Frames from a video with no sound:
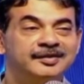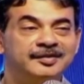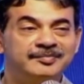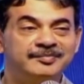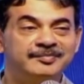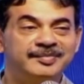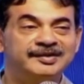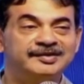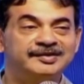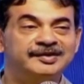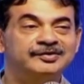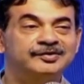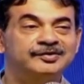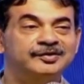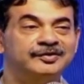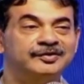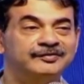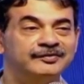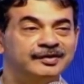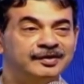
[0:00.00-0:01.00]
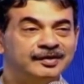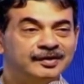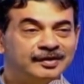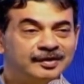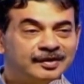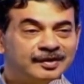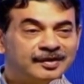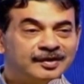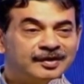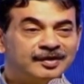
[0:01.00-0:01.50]
presence of
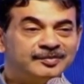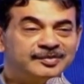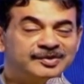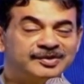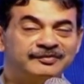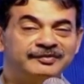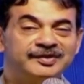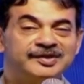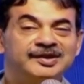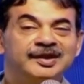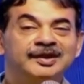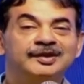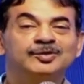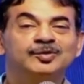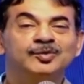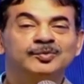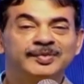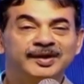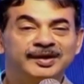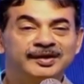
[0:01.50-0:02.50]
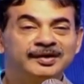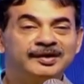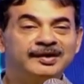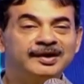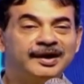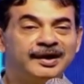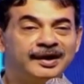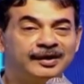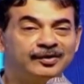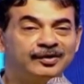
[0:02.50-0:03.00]
Mr. Vishal Thupar,
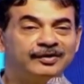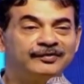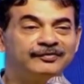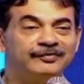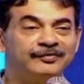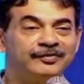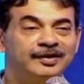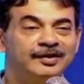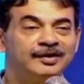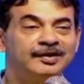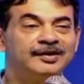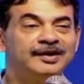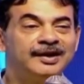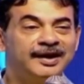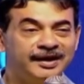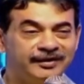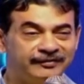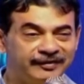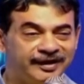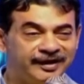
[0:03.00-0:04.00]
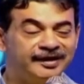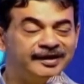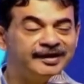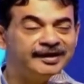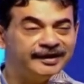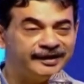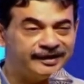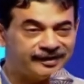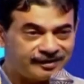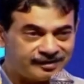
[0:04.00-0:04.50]
head of NVIDIA
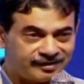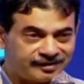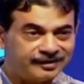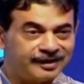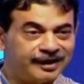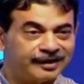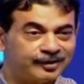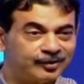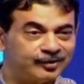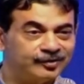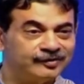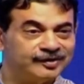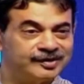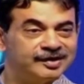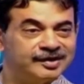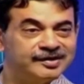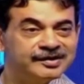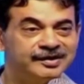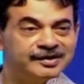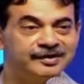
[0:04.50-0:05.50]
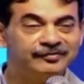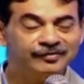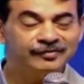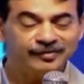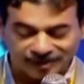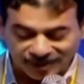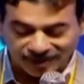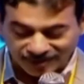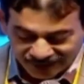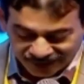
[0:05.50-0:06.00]
India. Thank you, Vishalji, for
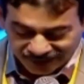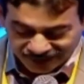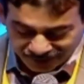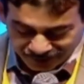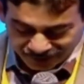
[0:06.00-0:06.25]
coming here.